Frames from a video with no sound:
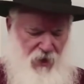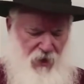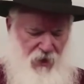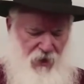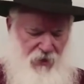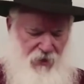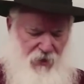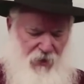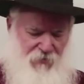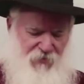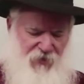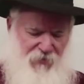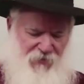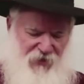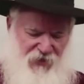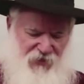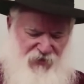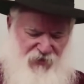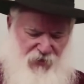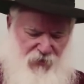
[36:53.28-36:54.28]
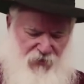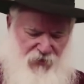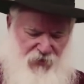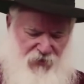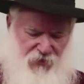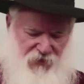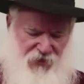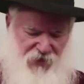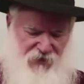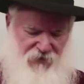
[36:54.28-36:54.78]
Uh, I come to
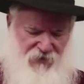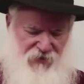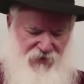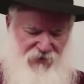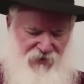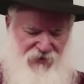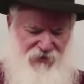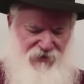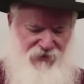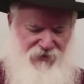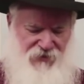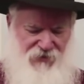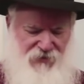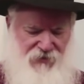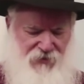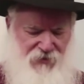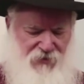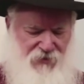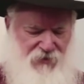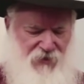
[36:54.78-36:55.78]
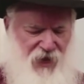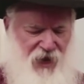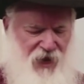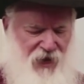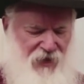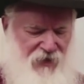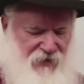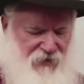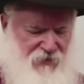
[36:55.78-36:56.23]
Minnesota in 1969,